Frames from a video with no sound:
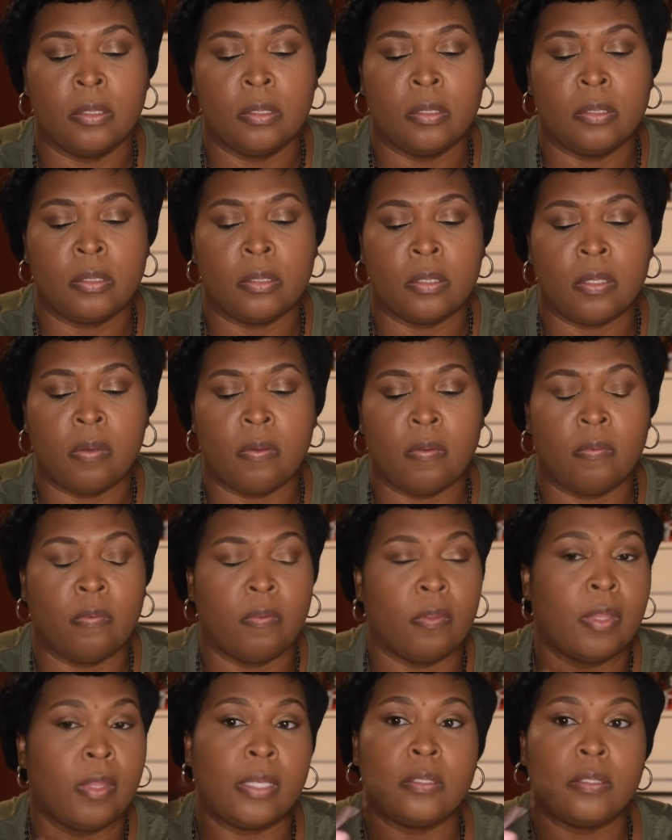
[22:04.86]
so
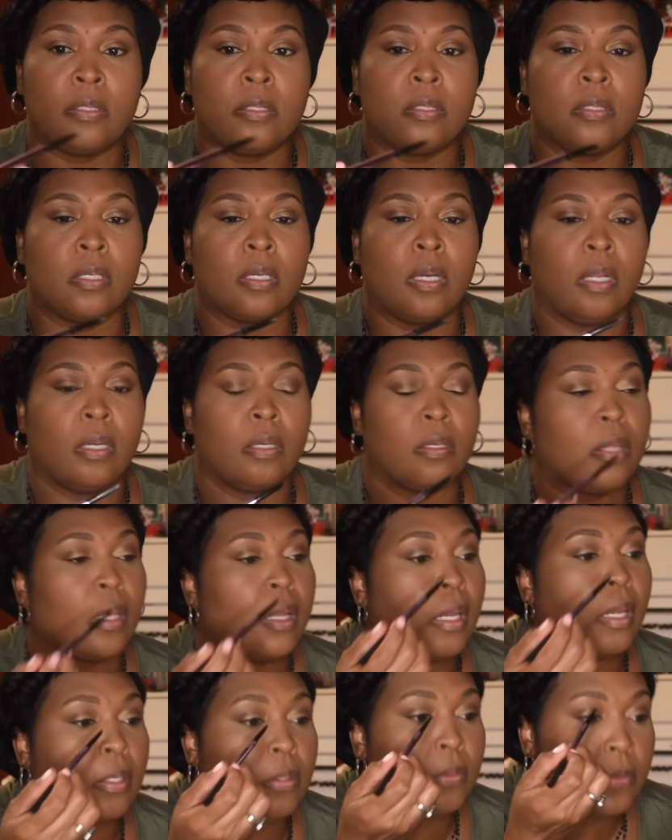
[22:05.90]
that's the color that
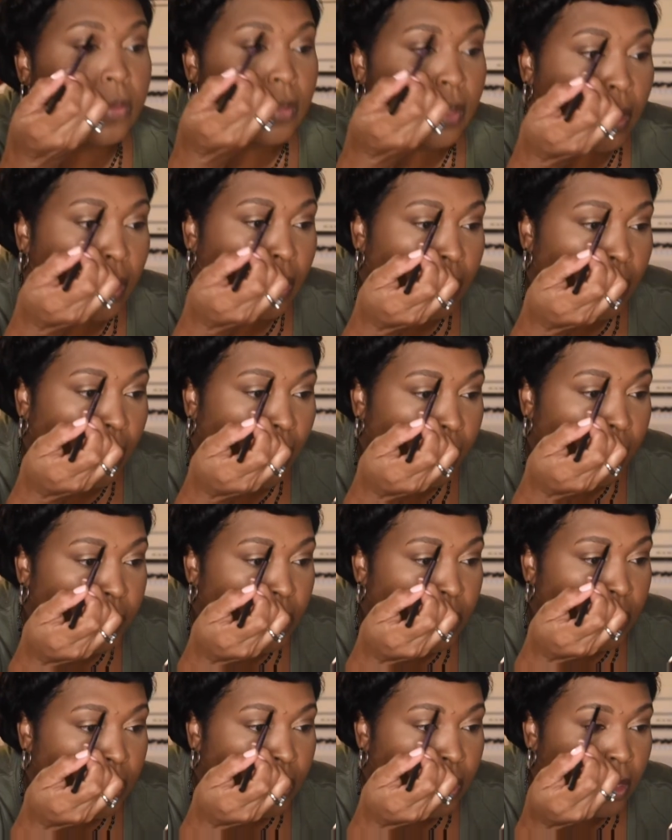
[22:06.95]
I use. And I'm
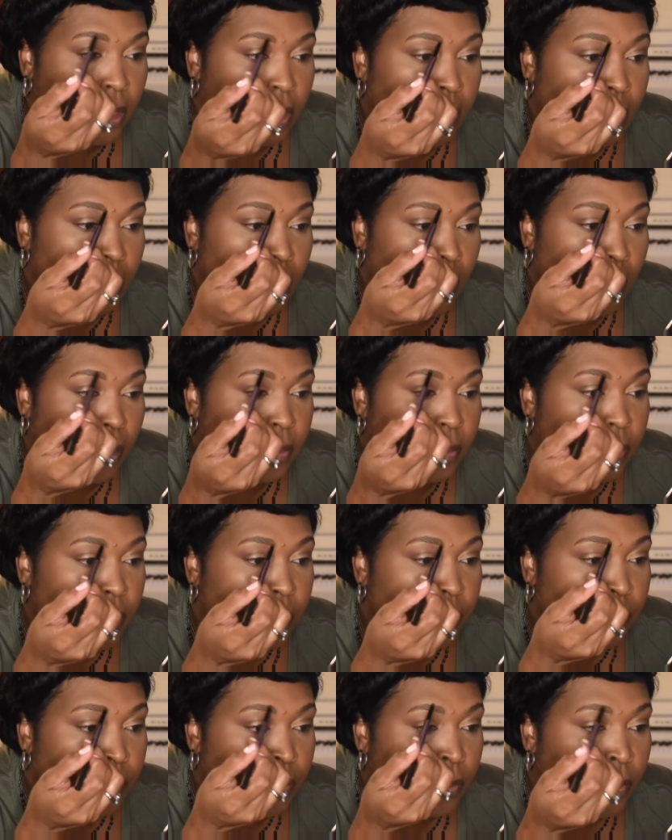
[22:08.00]
just gonna
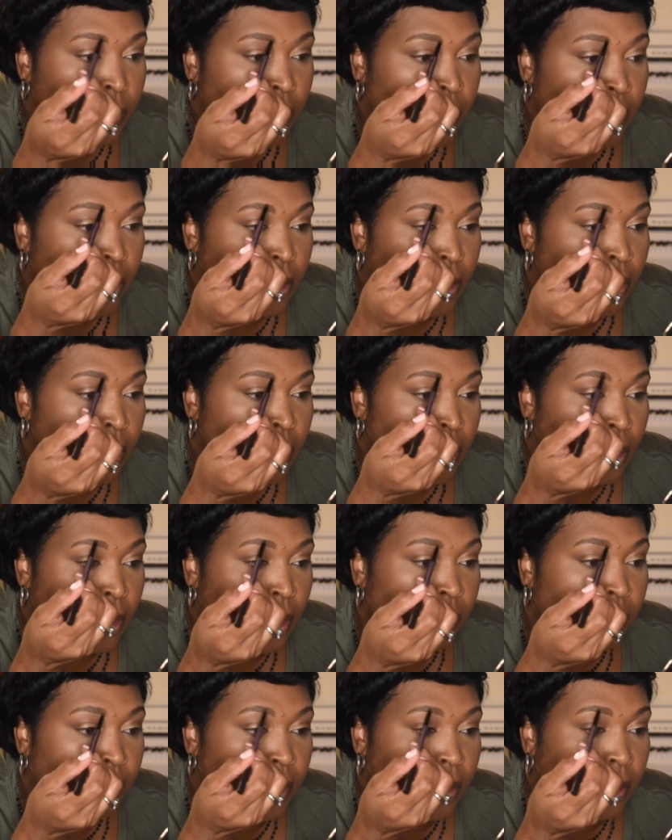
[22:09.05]

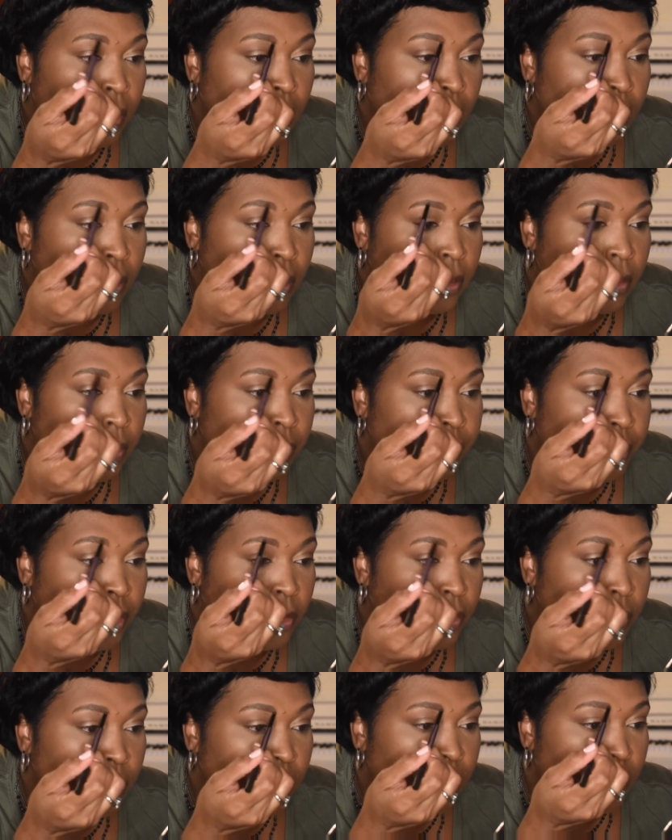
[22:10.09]
give it a little
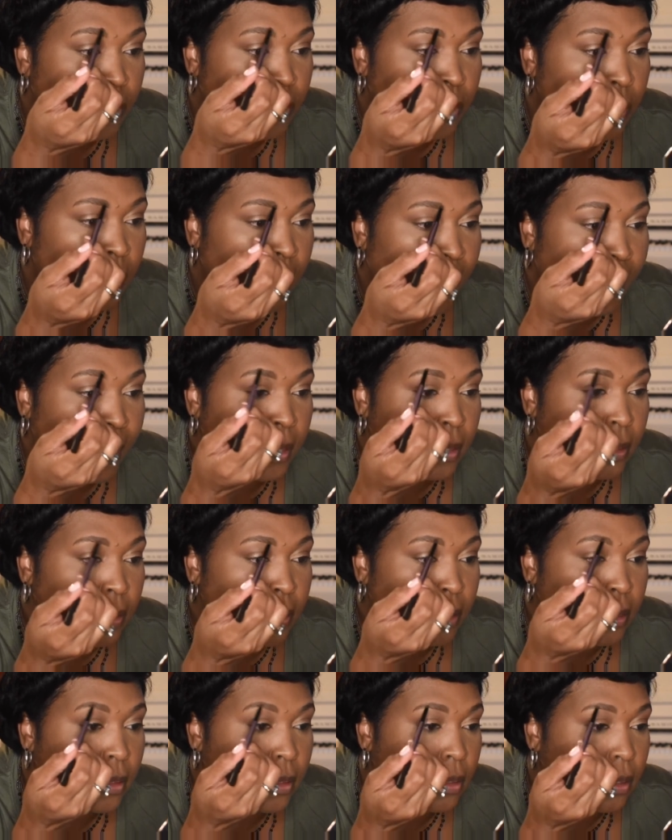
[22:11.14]
few light
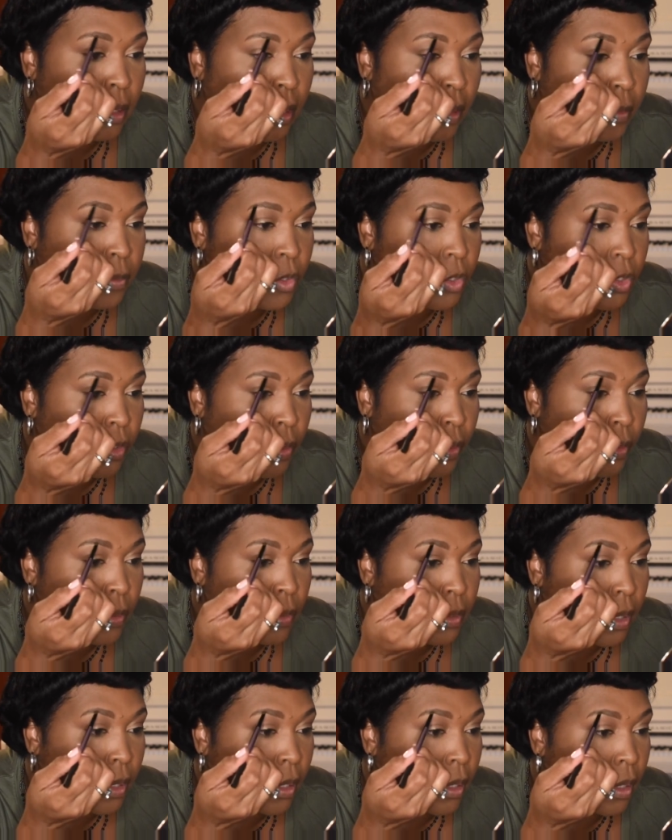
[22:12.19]

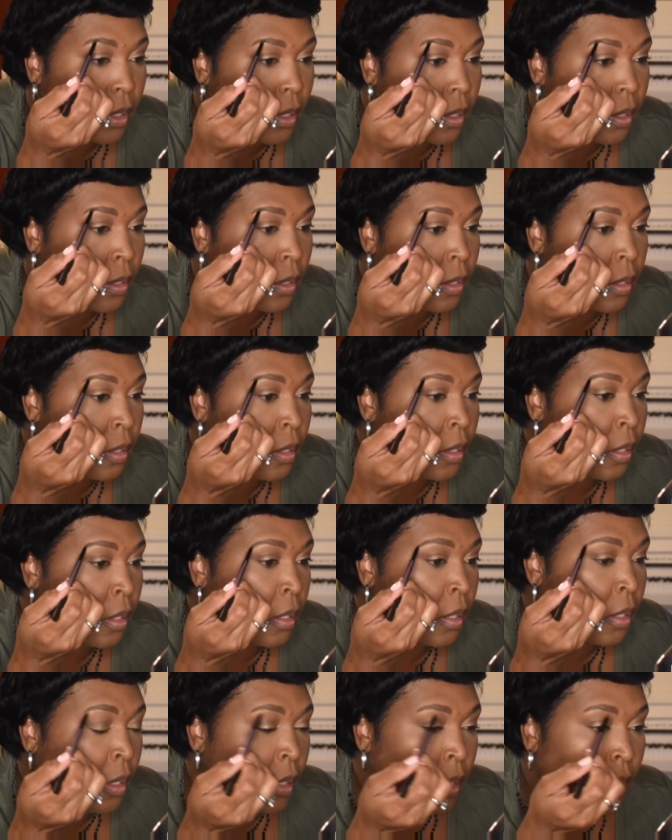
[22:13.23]
strokes on there.
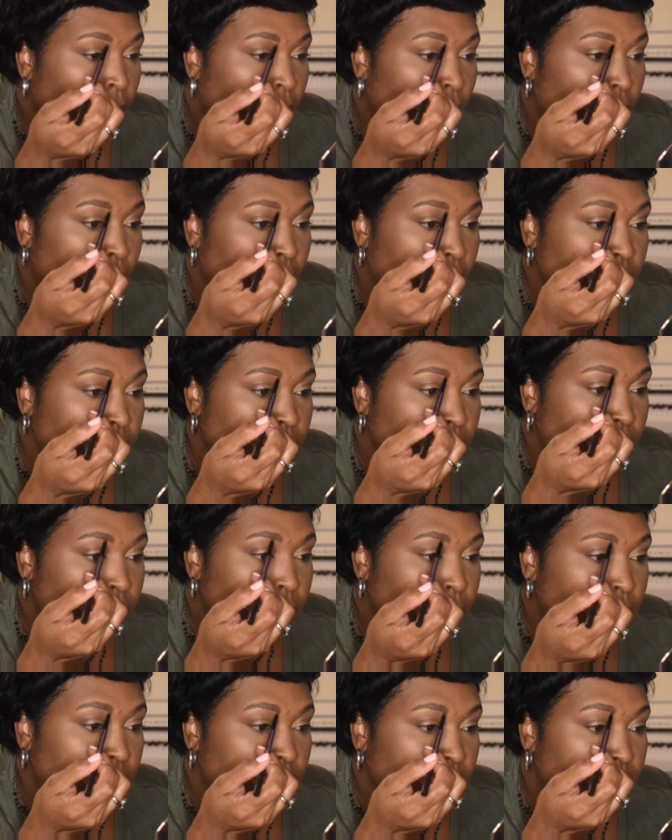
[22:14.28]
I don't do
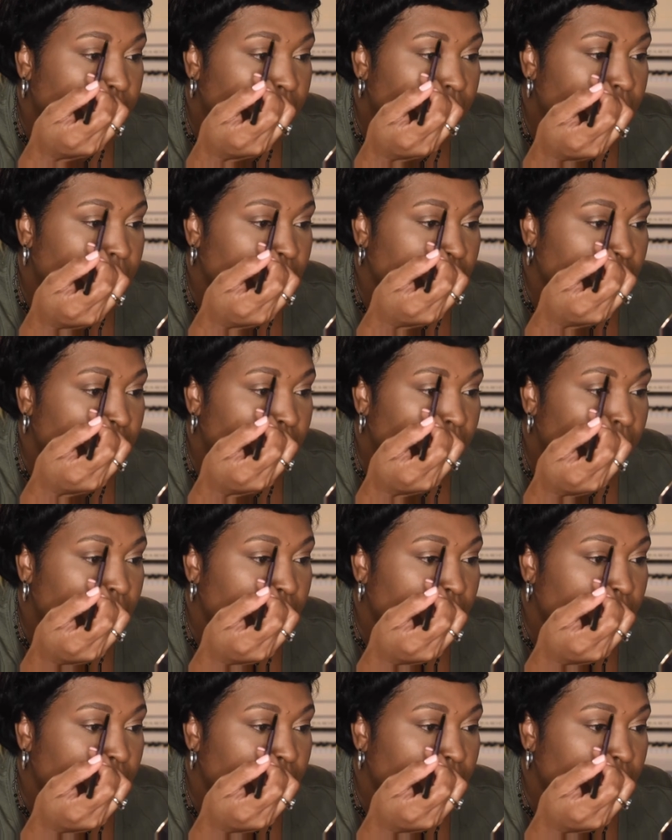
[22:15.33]
crazy